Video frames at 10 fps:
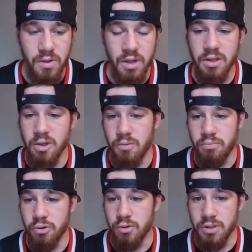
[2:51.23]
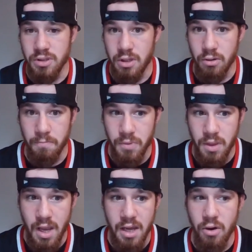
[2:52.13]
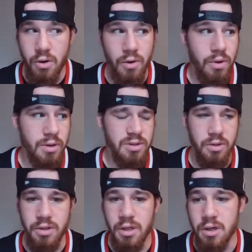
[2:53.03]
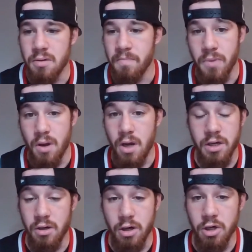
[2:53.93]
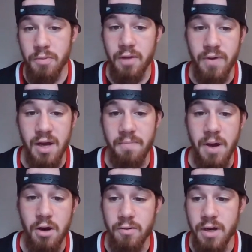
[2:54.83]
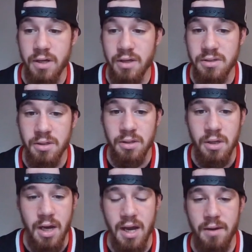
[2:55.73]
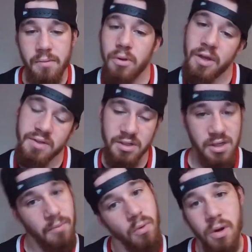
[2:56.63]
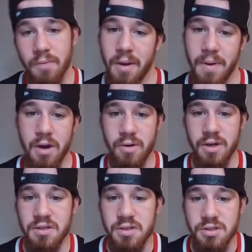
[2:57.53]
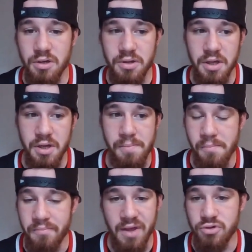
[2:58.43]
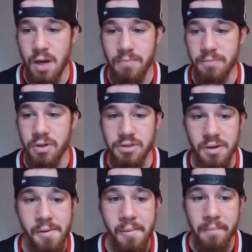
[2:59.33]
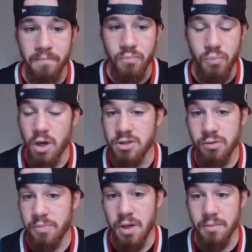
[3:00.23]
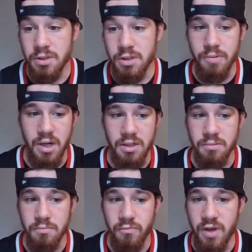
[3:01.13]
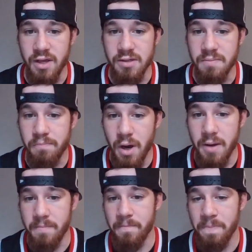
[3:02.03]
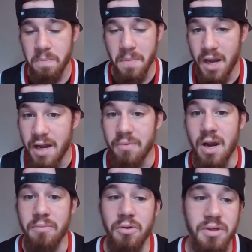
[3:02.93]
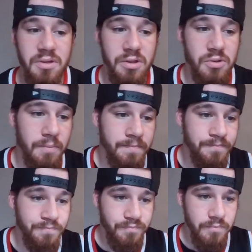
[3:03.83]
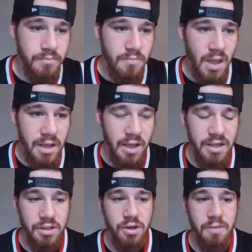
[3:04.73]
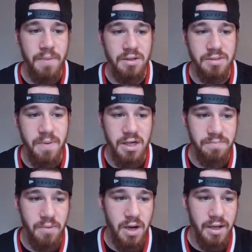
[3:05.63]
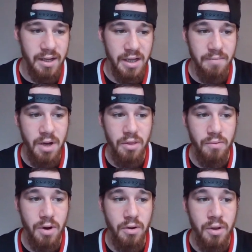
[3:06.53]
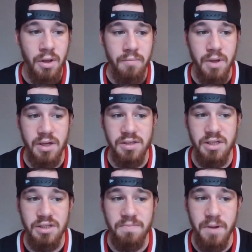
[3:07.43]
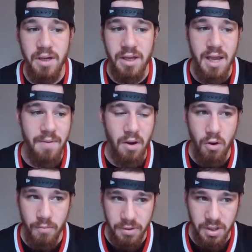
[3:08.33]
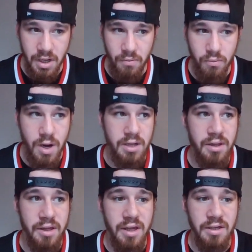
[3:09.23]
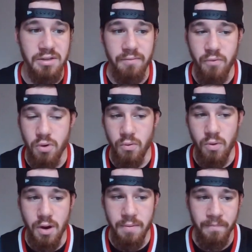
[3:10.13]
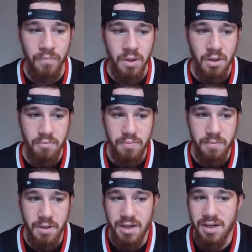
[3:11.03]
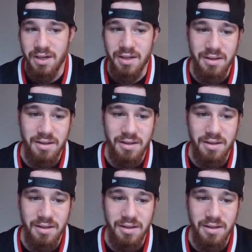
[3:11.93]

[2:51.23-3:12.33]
you get the Bruins that are 8 0 1 to start the year. Arguably, if I had a power rankings, I had the Leafs as number one in my power rankings to start the year. They've dropped a bunch. Boston would be number behind Vegas, but I am grabbing the Leafs in this one. I think it's a good bounce back spot. Get them on the road because they just play a game at home that they got wrecked. The Kings four to one. Uh,